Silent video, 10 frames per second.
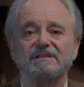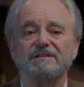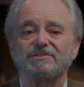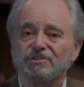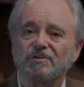
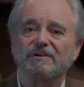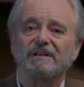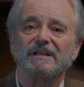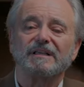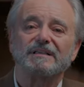
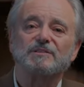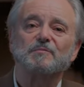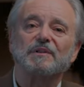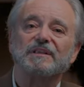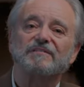Certainly, this
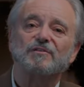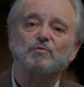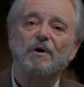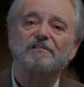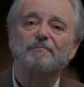belief is
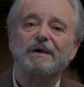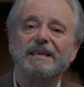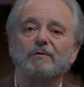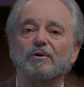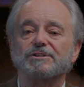one of
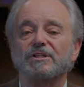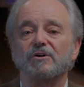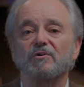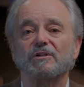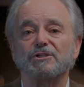many which the
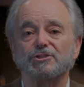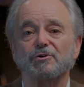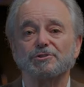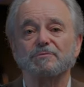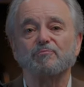early
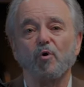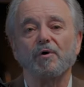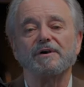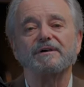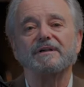church
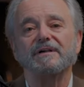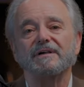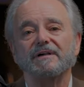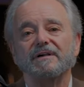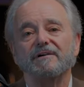imported
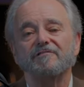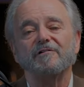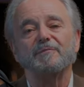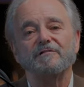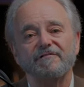
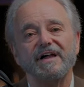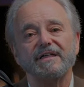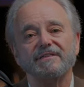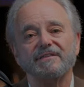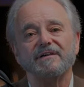from the
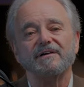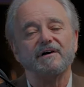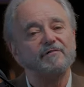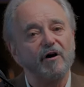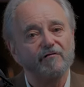faith
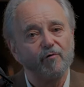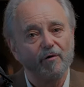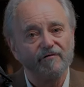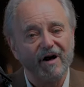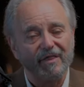of our
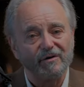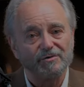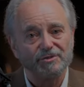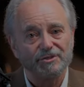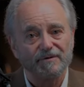
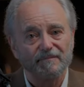forefathers.